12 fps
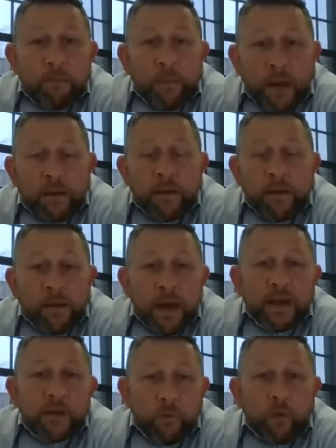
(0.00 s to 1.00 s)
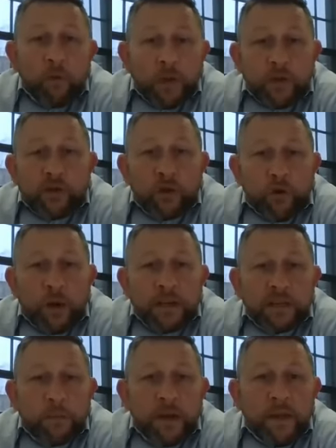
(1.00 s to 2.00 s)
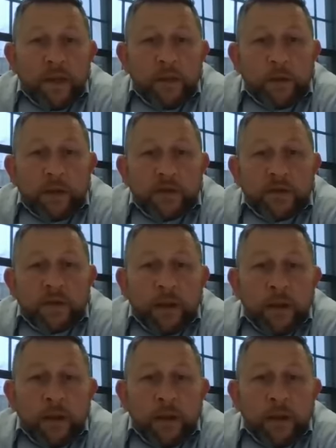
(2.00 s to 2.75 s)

But as a rule, it should always be there because